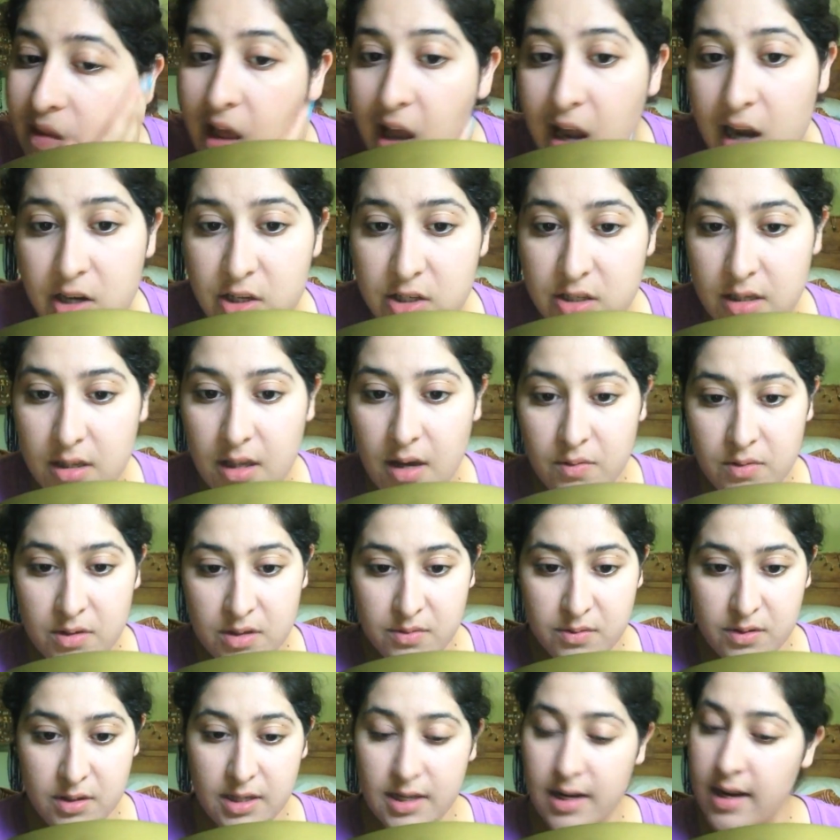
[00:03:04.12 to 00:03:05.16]
Actually, that
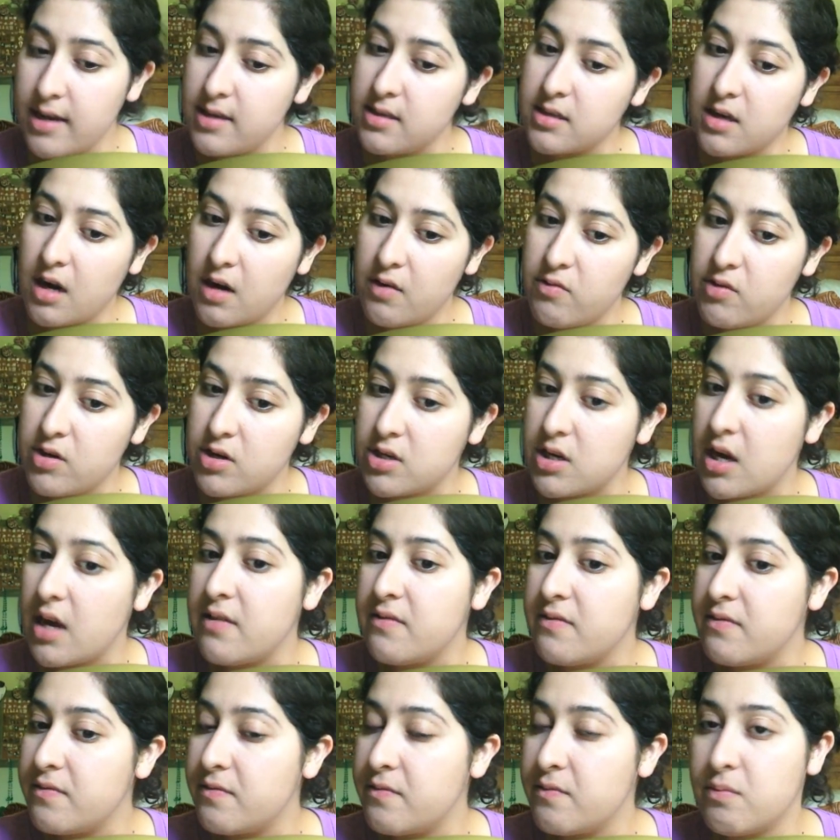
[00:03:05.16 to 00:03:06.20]
was really nice coverage. I
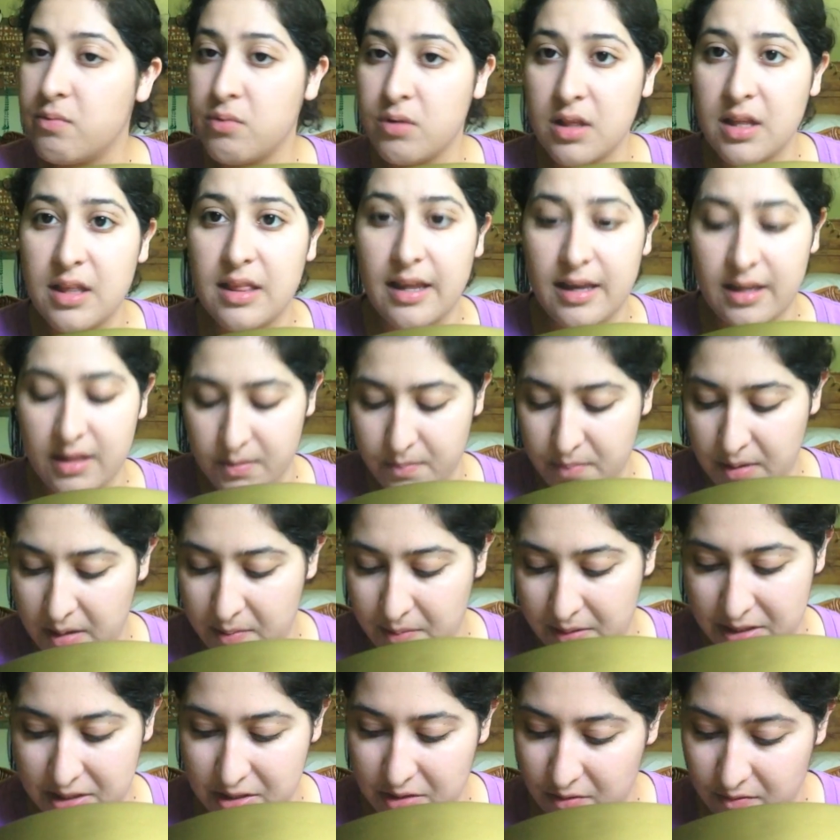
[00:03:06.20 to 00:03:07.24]
really like the
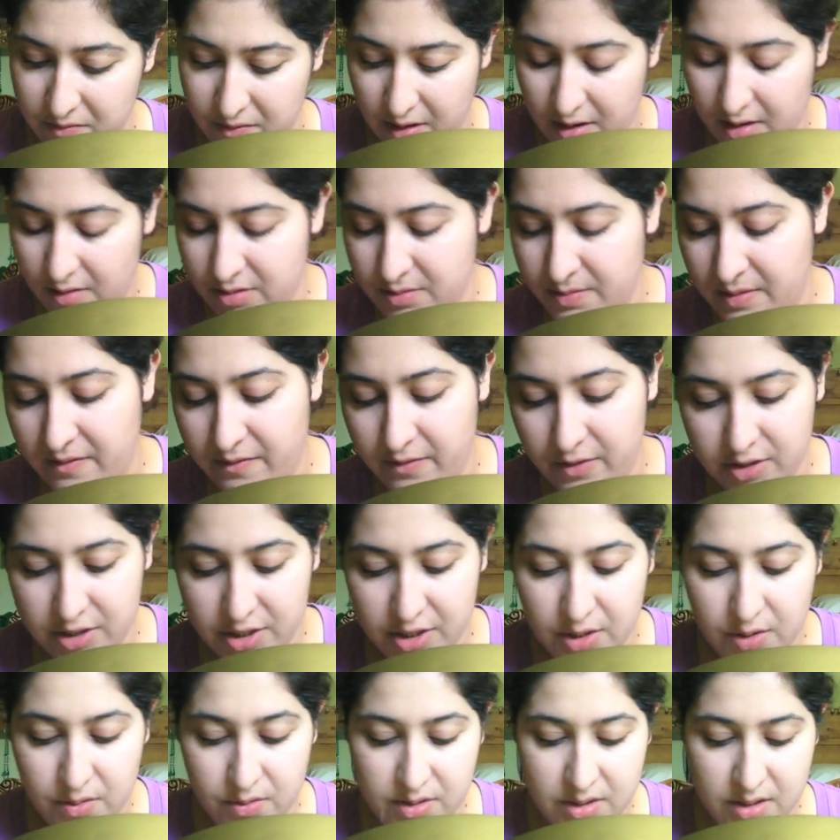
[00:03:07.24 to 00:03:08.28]
BB so far. That was my first
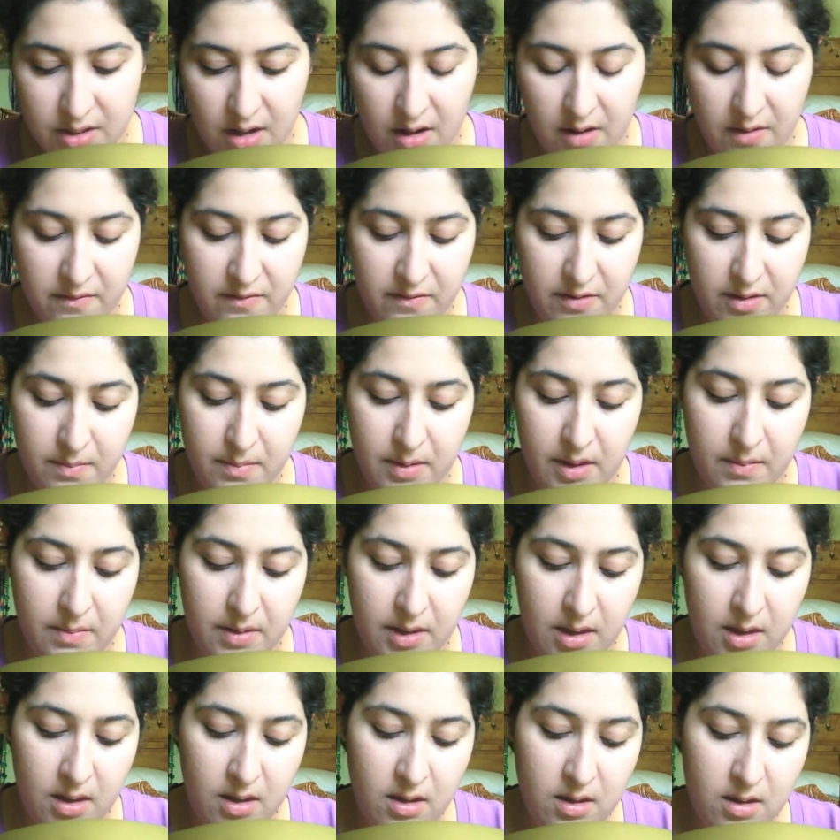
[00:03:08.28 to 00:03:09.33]
use of the
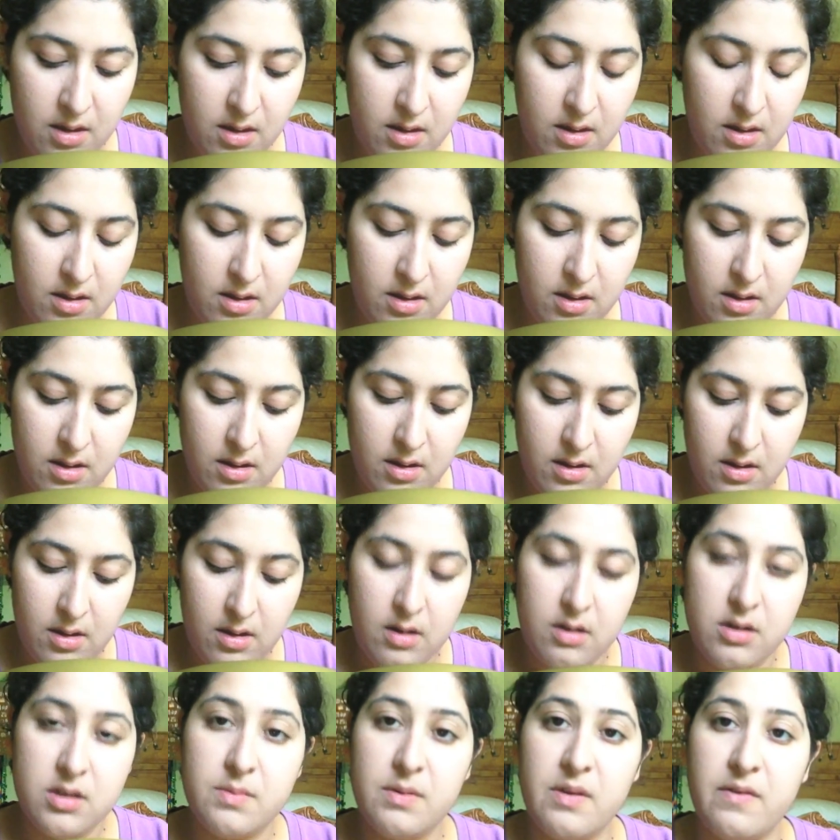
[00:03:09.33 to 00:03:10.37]
BB.
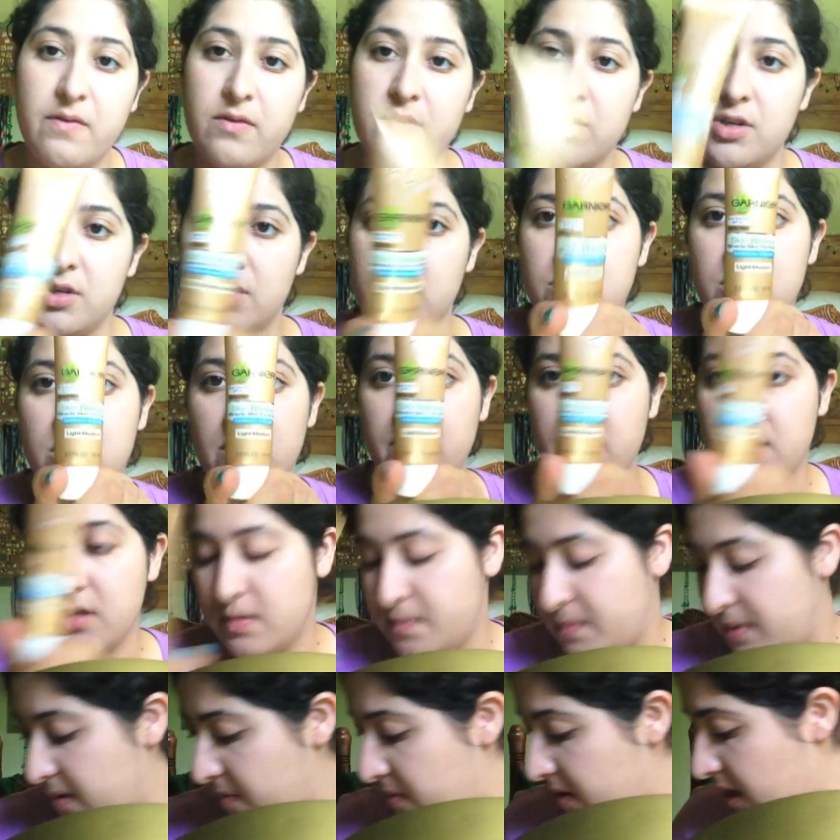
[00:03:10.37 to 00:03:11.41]
It's my first use of this
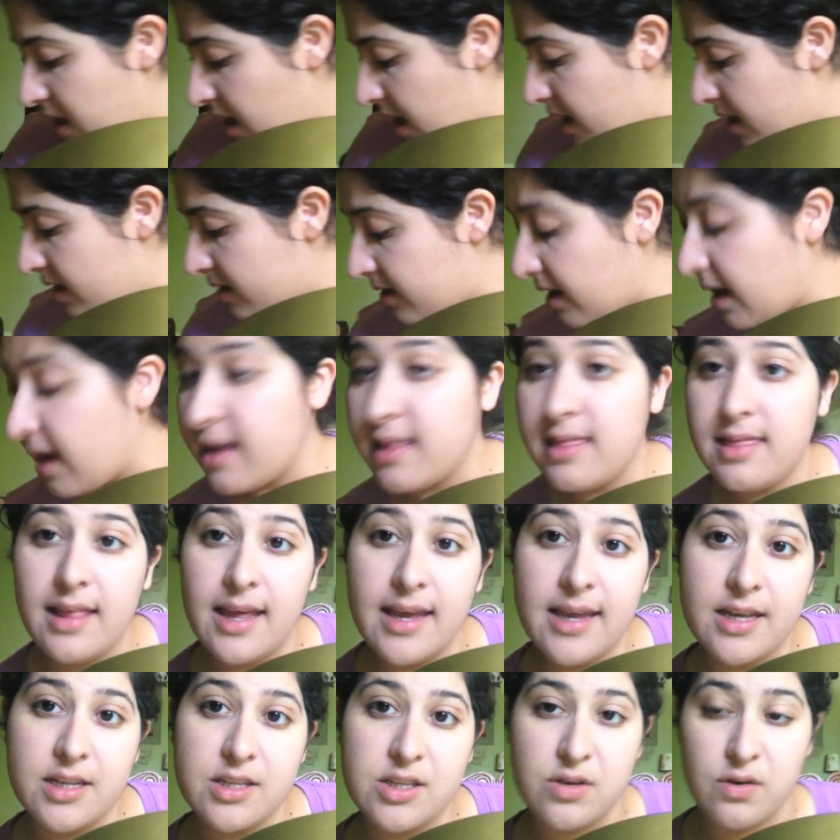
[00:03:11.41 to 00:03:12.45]
BB, and I
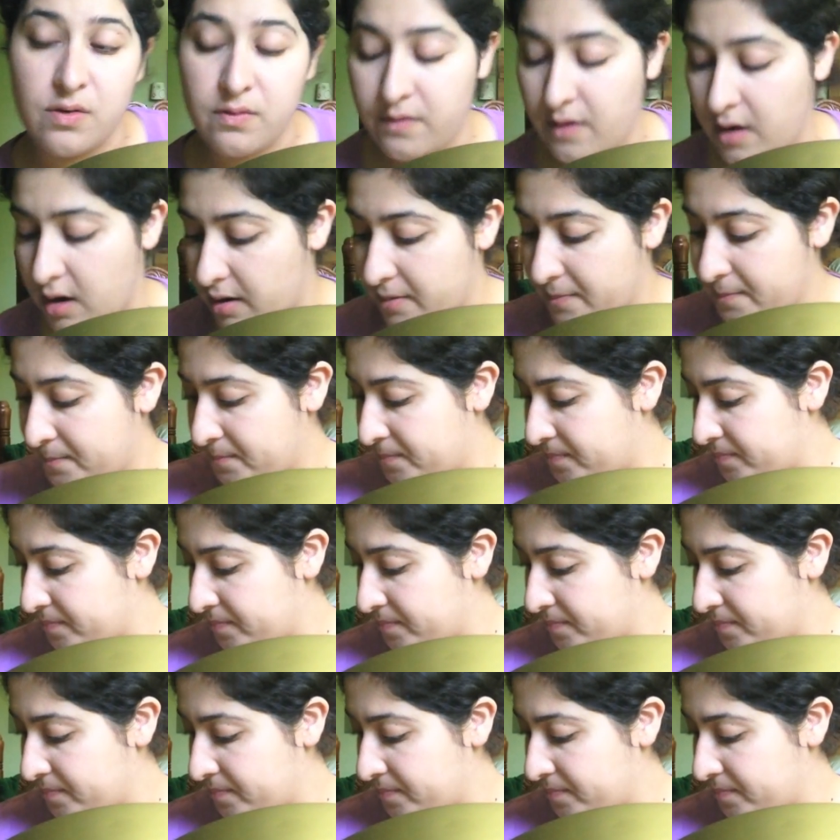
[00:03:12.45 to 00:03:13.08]
like it so far.